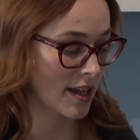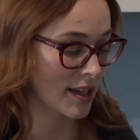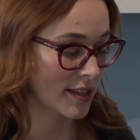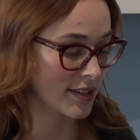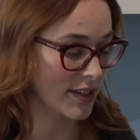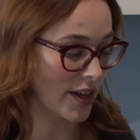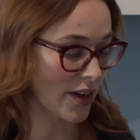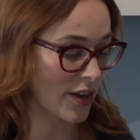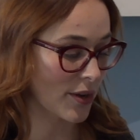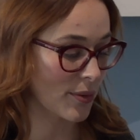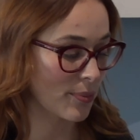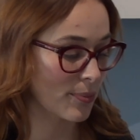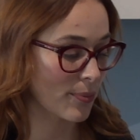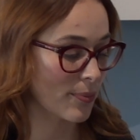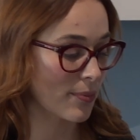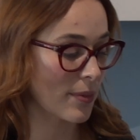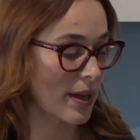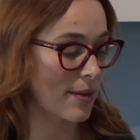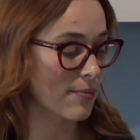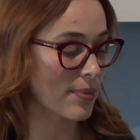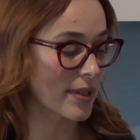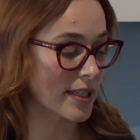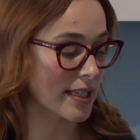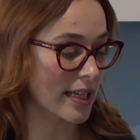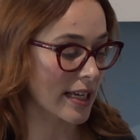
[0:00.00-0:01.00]
So
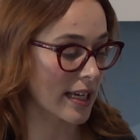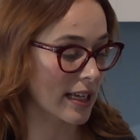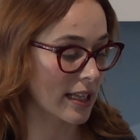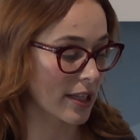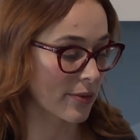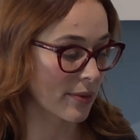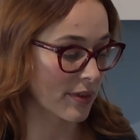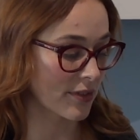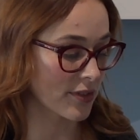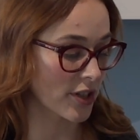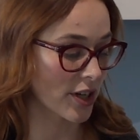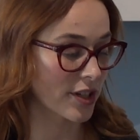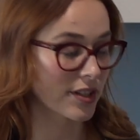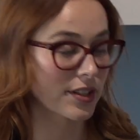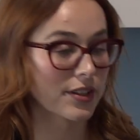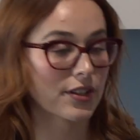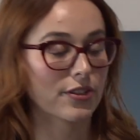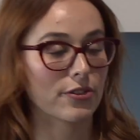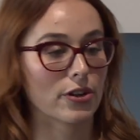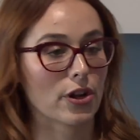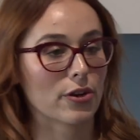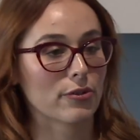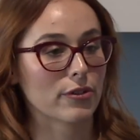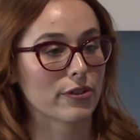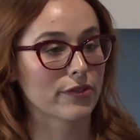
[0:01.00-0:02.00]
in particular, we've chosen
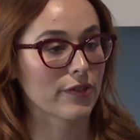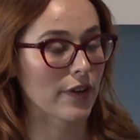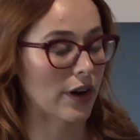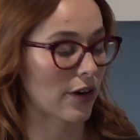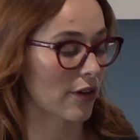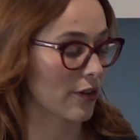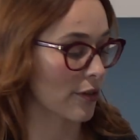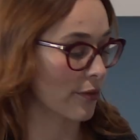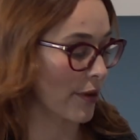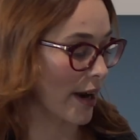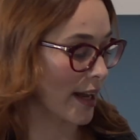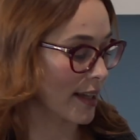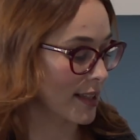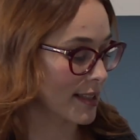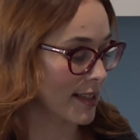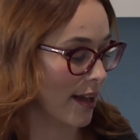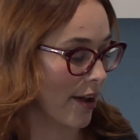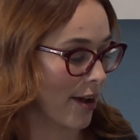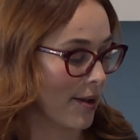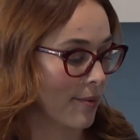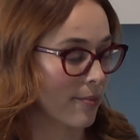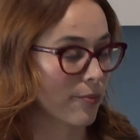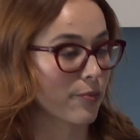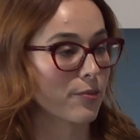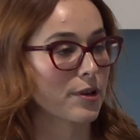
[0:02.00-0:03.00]
the low referral rates,
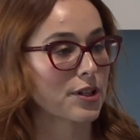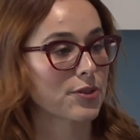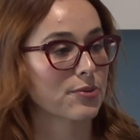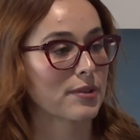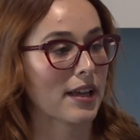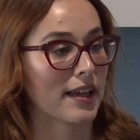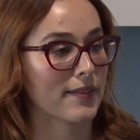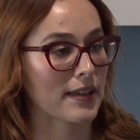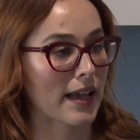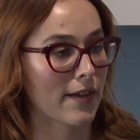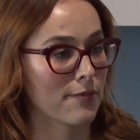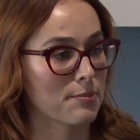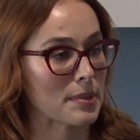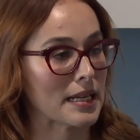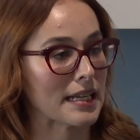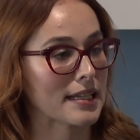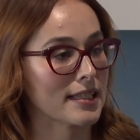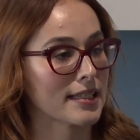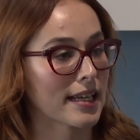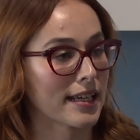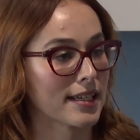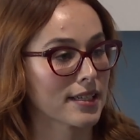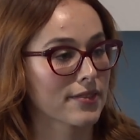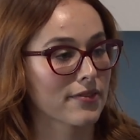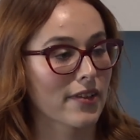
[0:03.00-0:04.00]
which have been
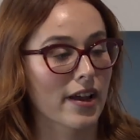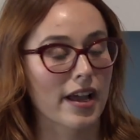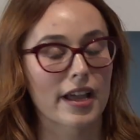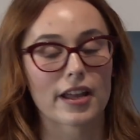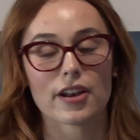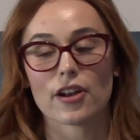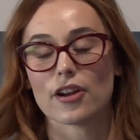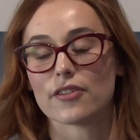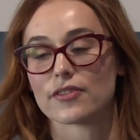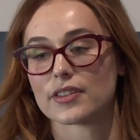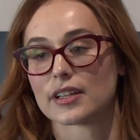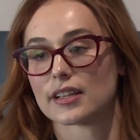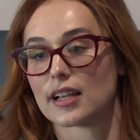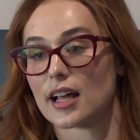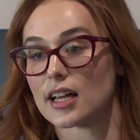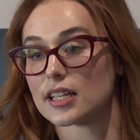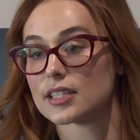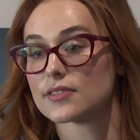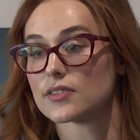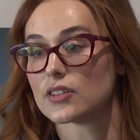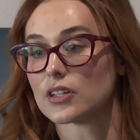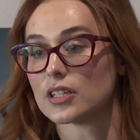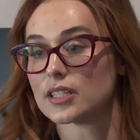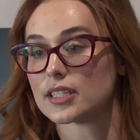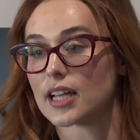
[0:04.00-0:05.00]
identified over the
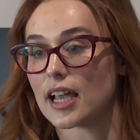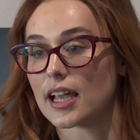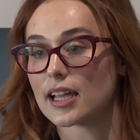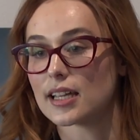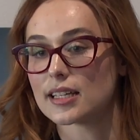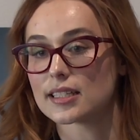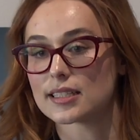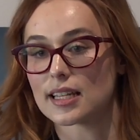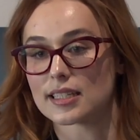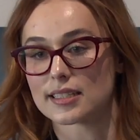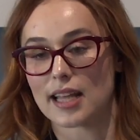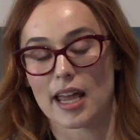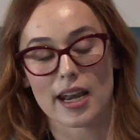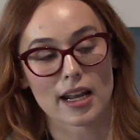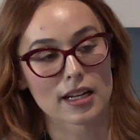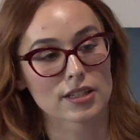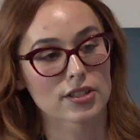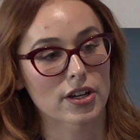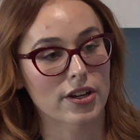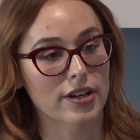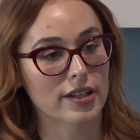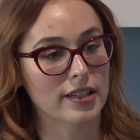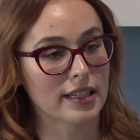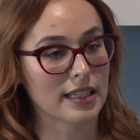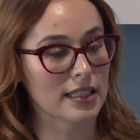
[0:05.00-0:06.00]
last few days as
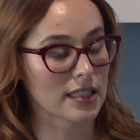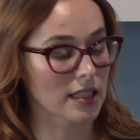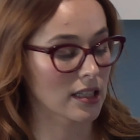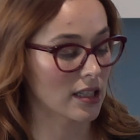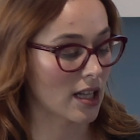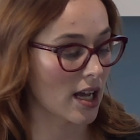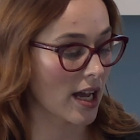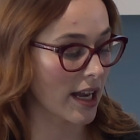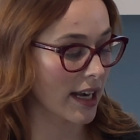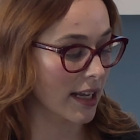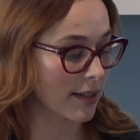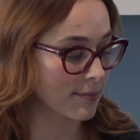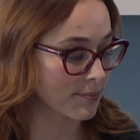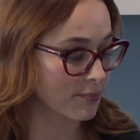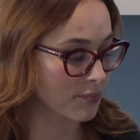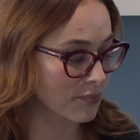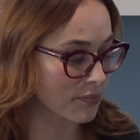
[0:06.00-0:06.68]
anecdotally declining.